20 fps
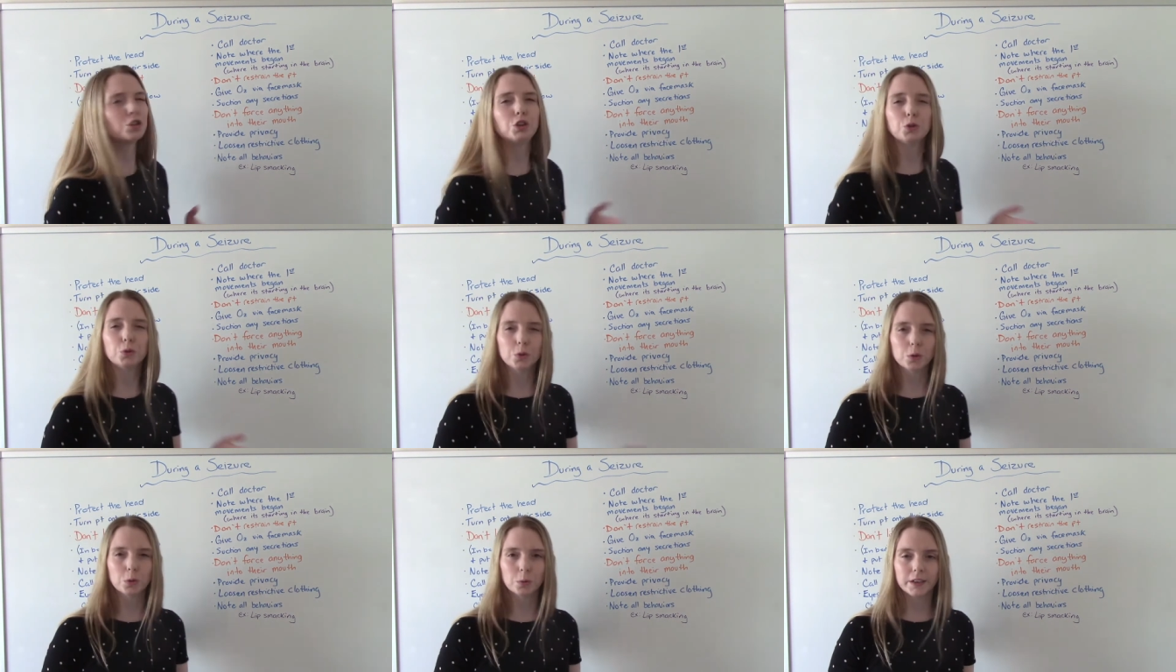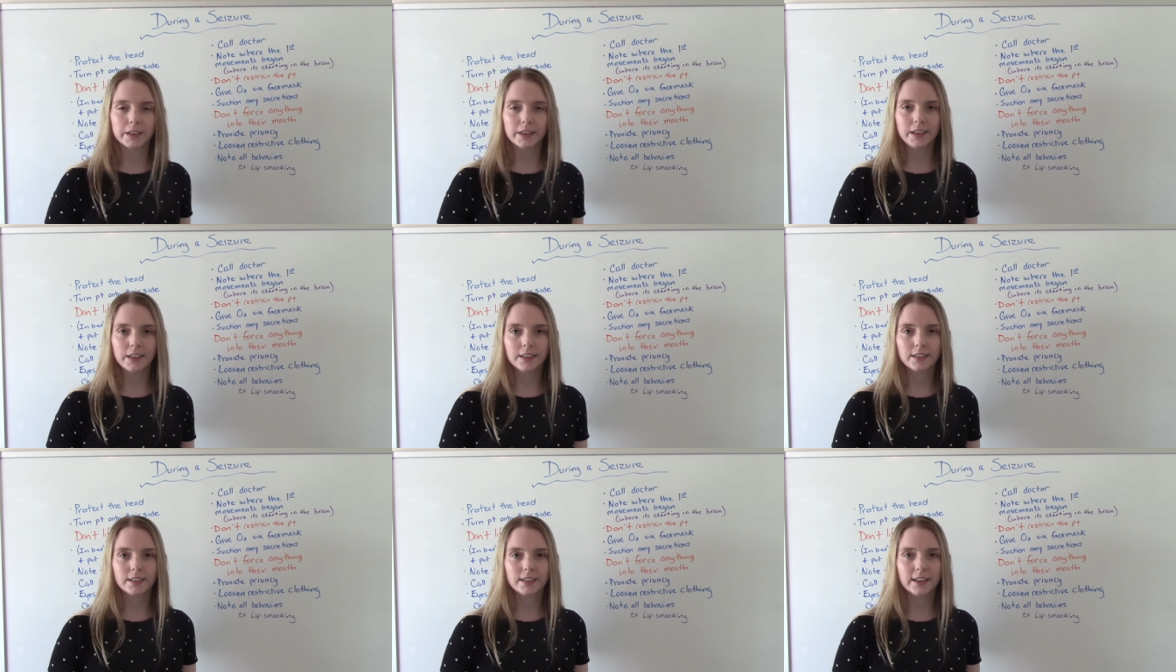
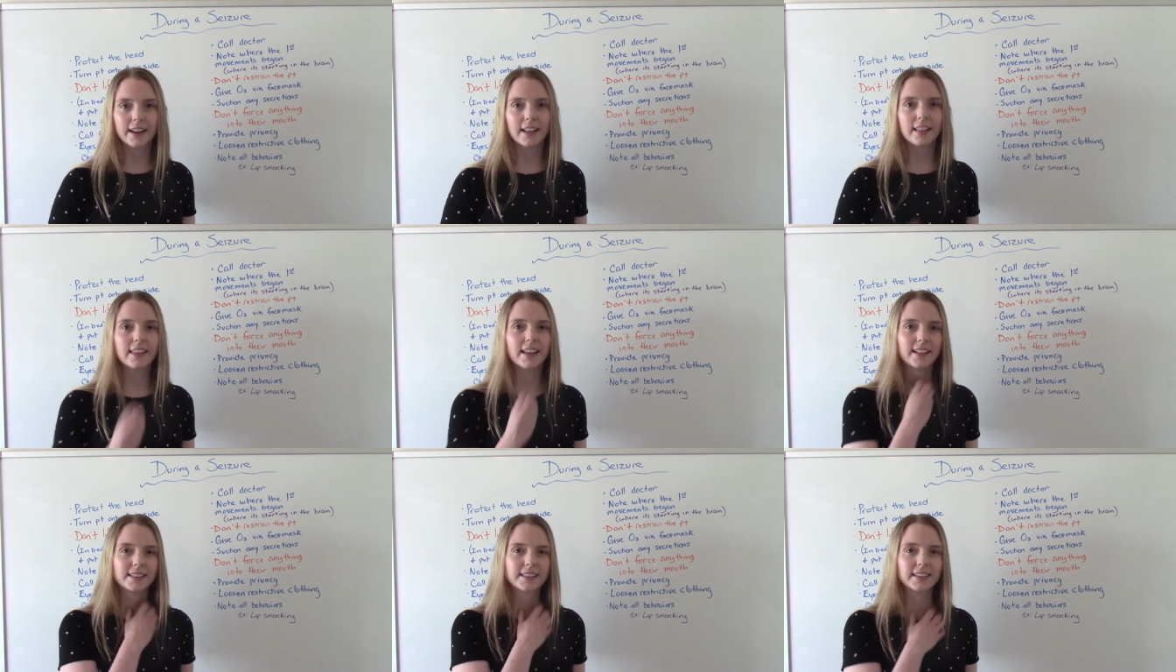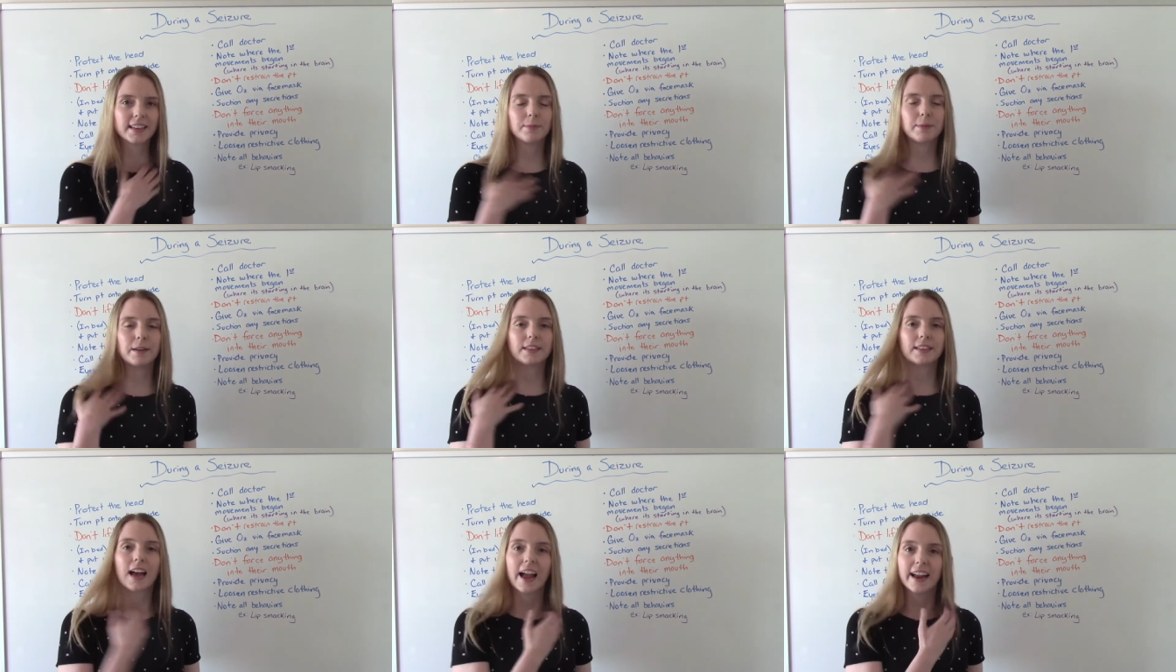jewelry, anything that's going
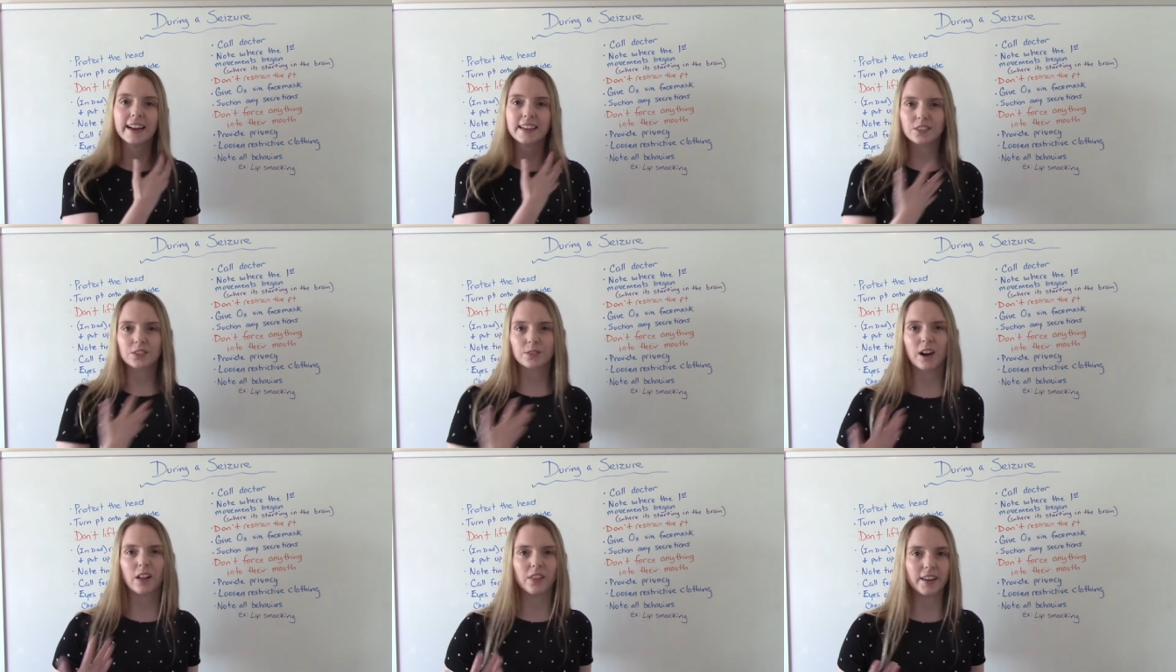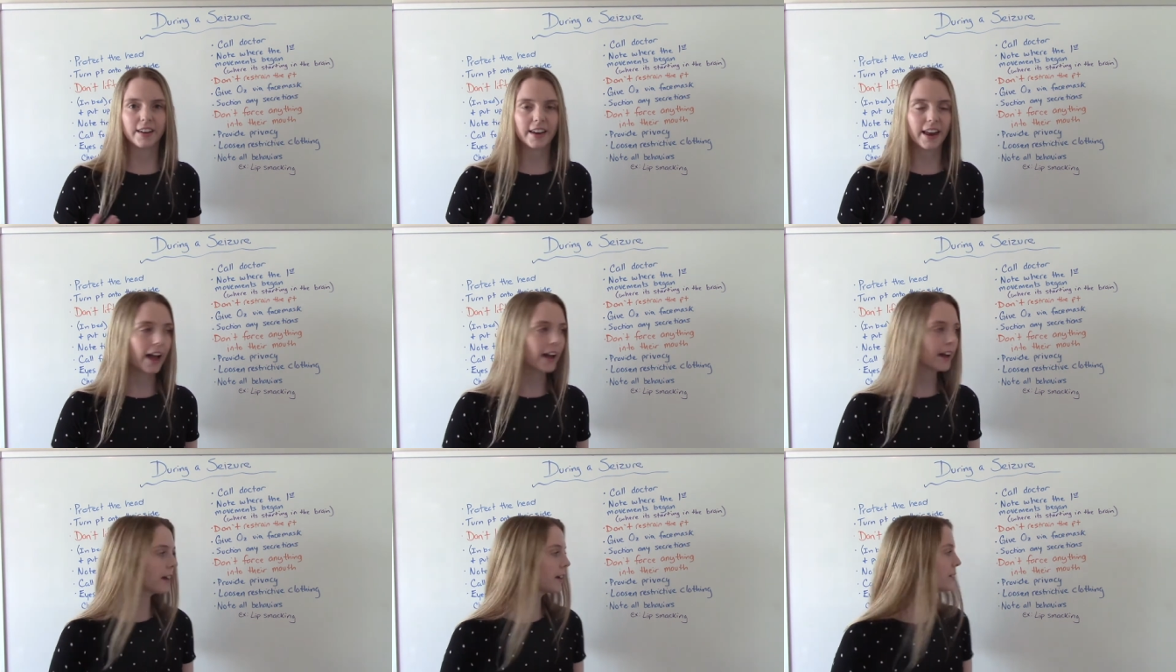to be tight around the
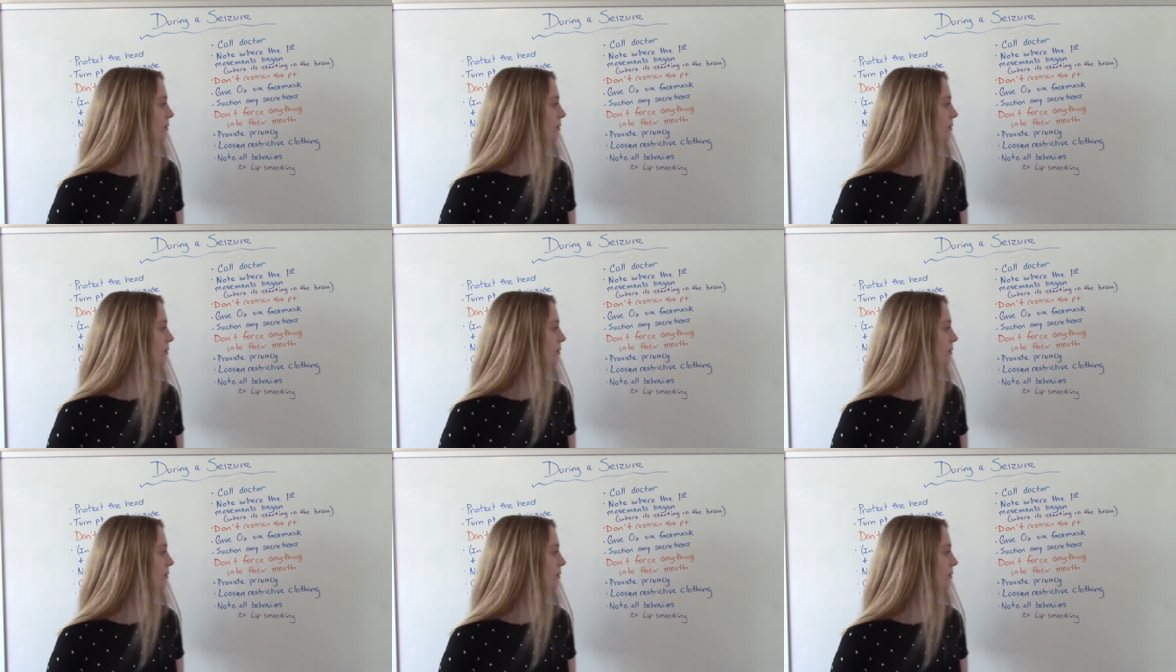neck.